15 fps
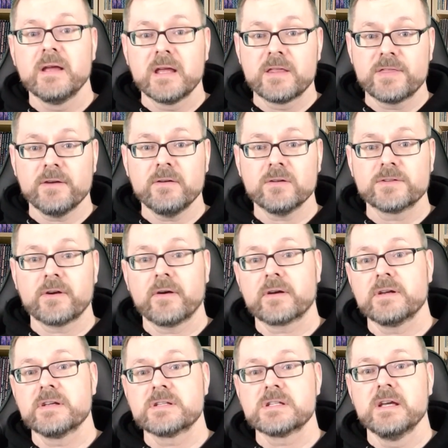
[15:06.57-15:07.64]
Ethereal
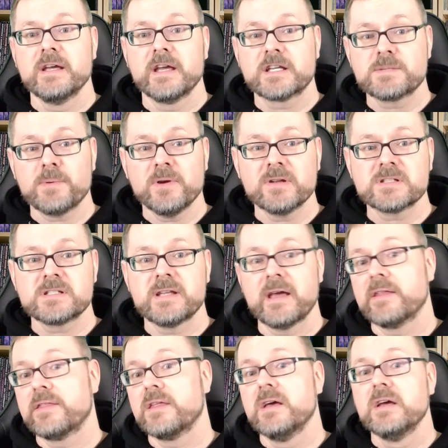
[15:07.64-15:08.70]
Darkness, Experience
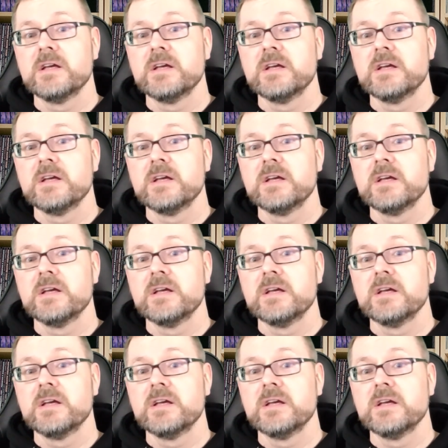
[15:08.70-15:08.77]
Death,